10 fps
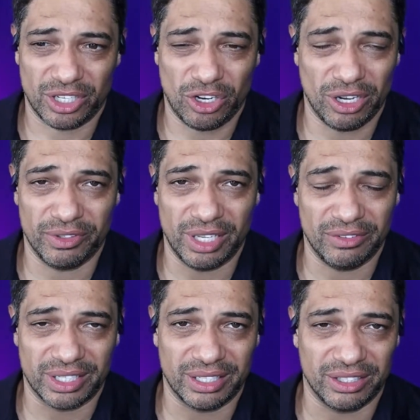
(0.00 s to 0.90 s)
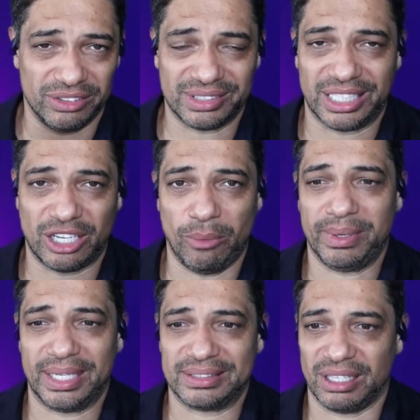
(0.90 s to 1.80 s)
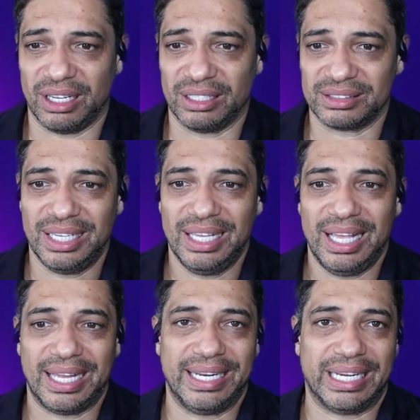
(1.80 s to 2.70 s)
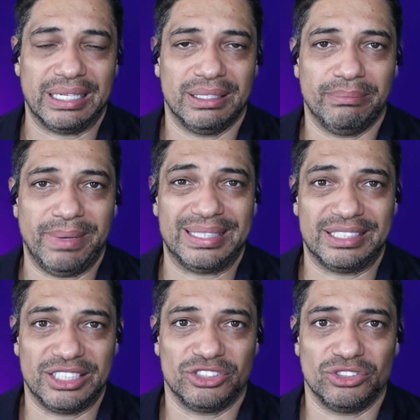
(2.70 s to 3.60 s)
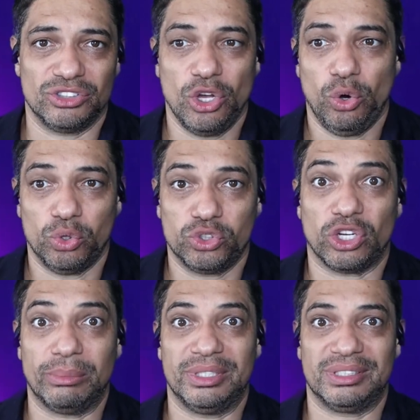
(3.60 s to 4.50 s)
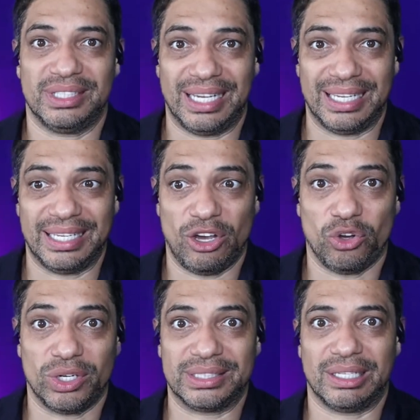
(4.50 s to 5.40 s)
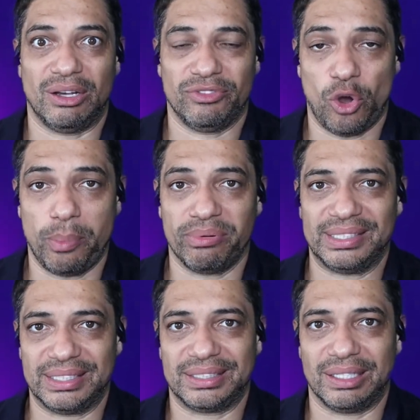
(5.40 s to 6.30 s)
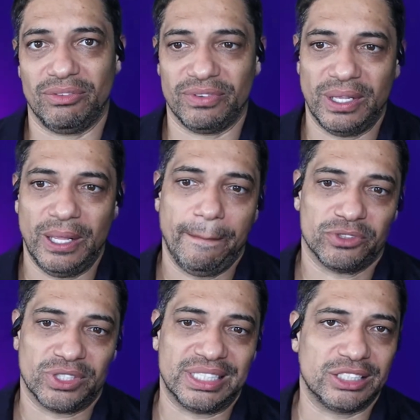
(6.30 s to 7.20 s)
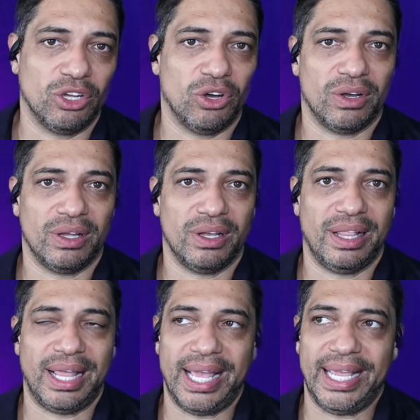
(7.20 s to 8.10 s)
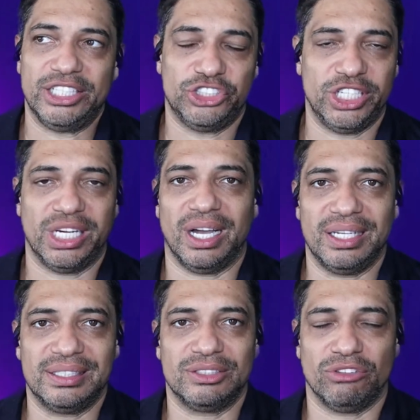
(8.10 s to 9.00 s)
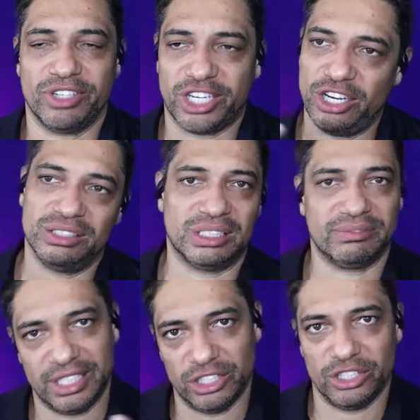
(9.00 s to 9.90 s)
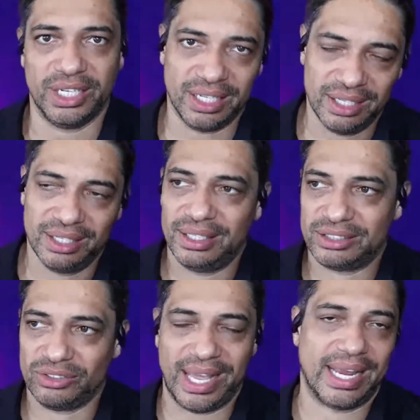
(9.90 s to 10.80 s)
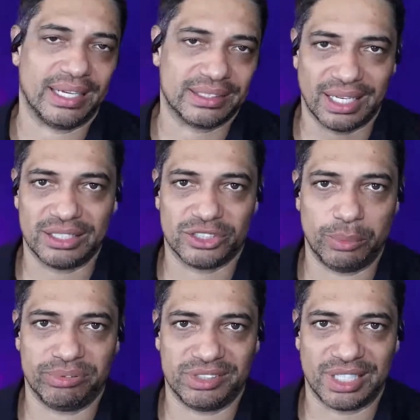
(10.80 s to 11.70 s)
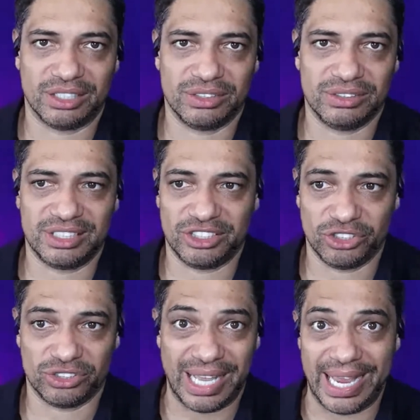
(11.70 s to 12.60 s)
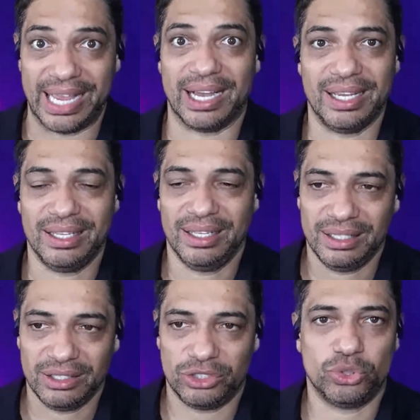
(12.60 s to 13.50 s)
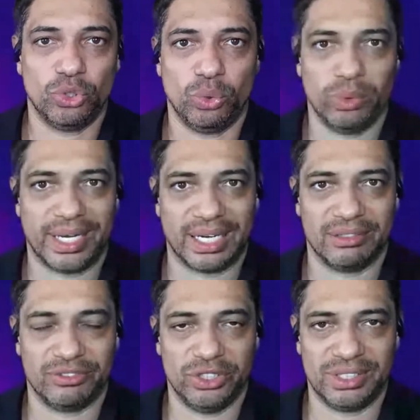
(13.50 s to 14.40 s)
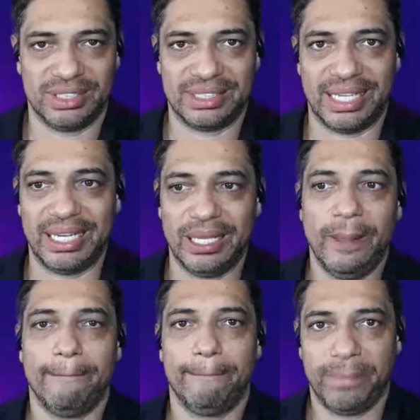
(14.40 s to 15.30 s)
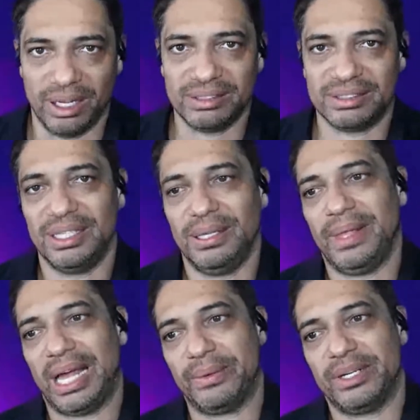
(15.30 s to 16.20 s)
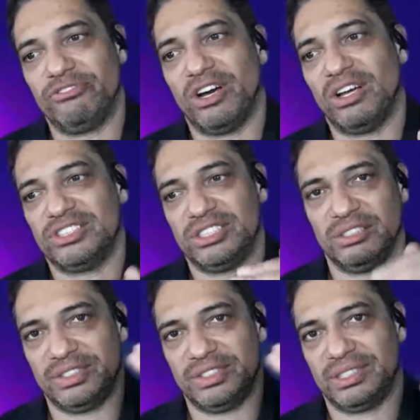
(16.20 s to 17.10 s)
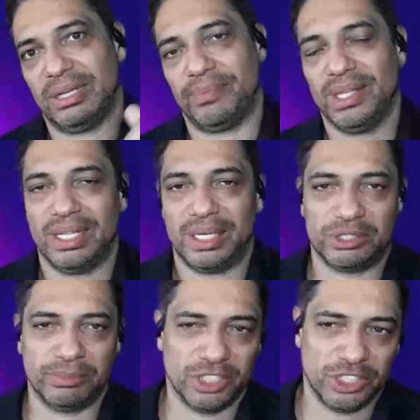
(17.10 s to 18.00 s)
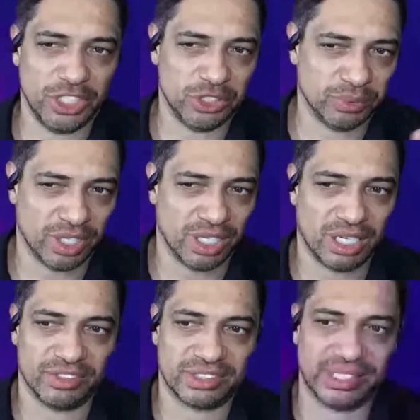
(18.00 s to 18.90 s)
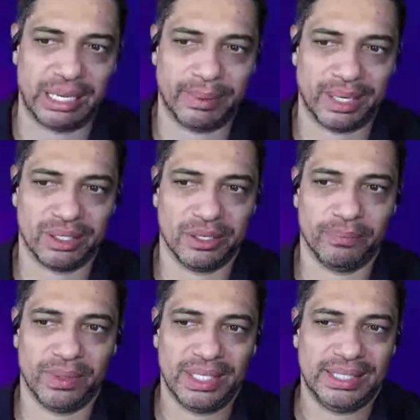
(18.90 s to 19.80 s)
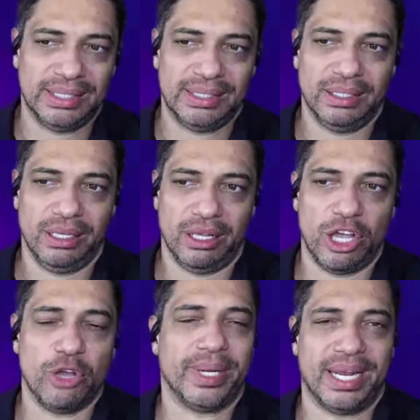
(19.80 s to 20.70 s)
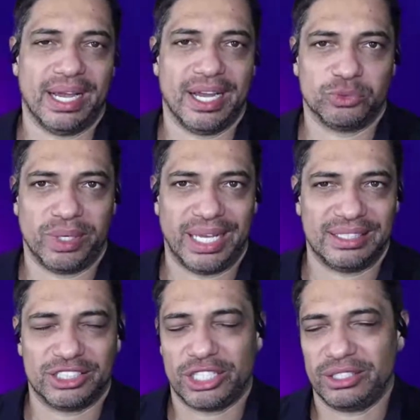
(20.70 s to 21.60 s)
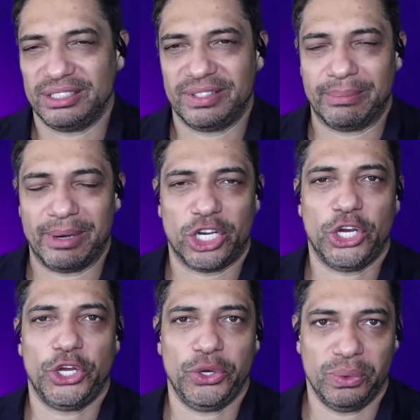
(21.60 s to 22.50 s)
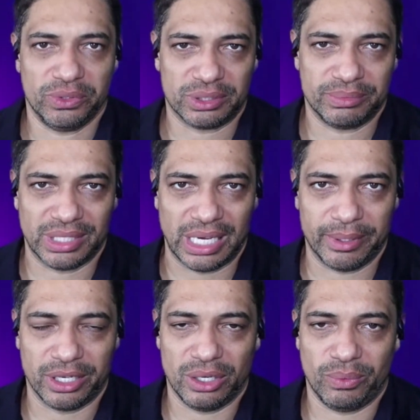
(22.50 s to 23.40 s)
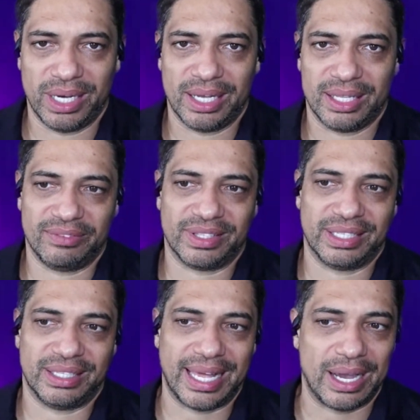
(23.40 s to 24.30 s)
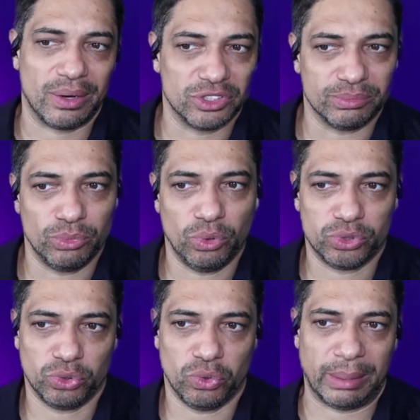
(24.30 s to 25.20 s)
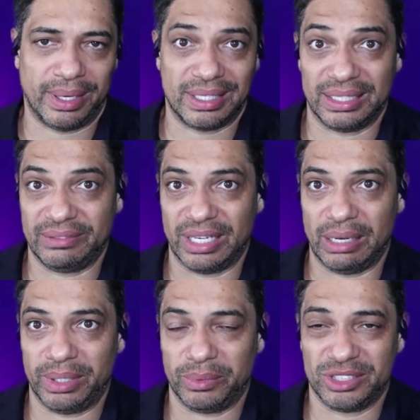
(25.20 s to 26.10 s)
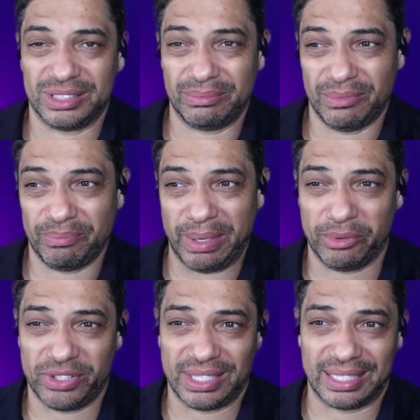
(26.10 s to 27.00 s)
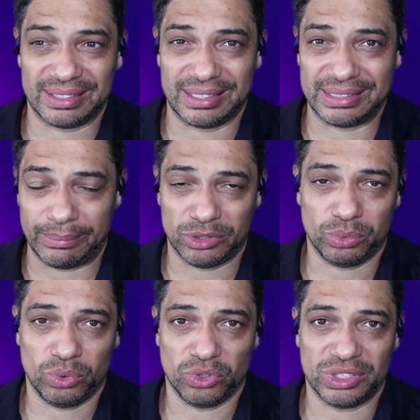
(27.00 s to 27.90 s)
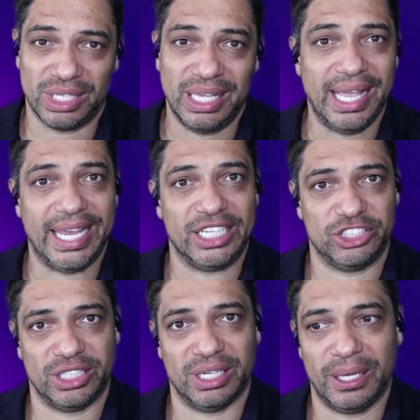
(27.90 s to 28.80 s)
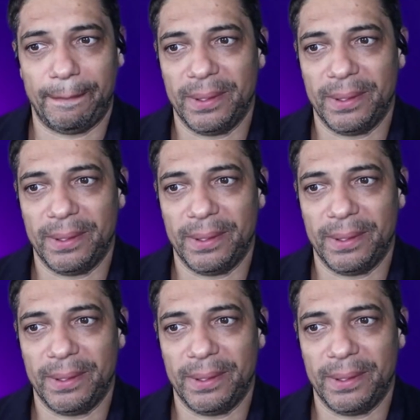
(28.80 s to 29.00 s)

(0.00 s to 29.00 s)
of conducting complex tasks, and it can make decisions autonomously on itself and operate itself. So this is not AGI, this is not recursively learning, it's not ASI, super intelligence, this is just AI, the tool we're kind of using today, but how it advances over time. And there's some other news we're not going to cover today about OpenAI, is where you had this thing about Q some time ago, where now there's more talk about that developing, which is people think that's a step towards AGI.